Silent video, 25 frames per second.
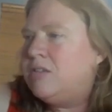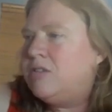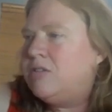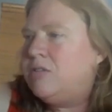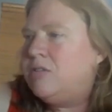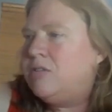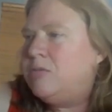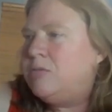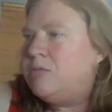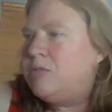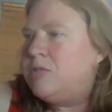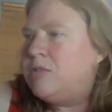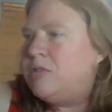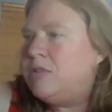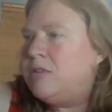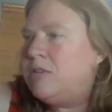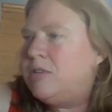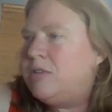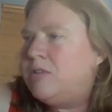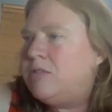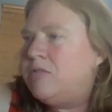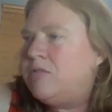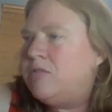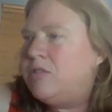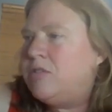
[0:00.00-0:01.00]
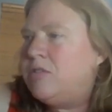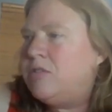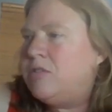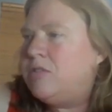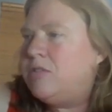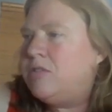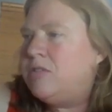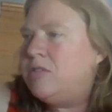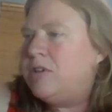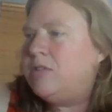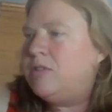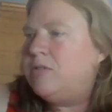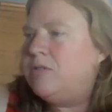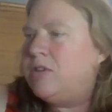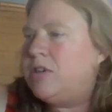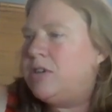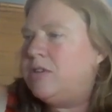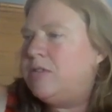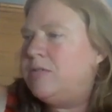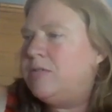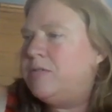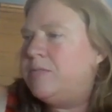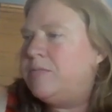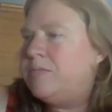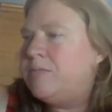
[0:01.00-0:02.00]
oops, not the phone. There we
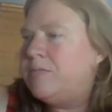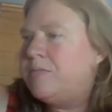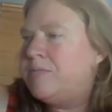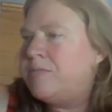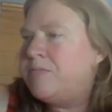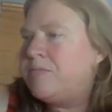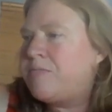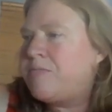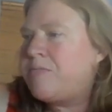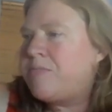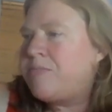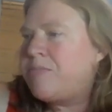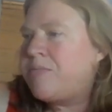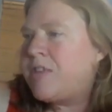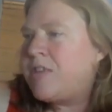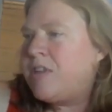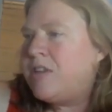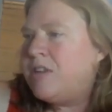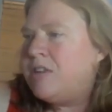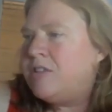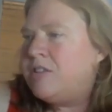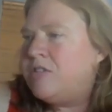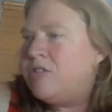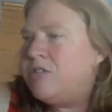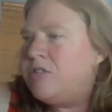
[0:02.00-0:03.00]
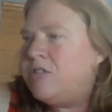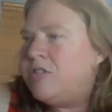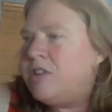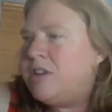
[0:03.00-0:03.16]
go. So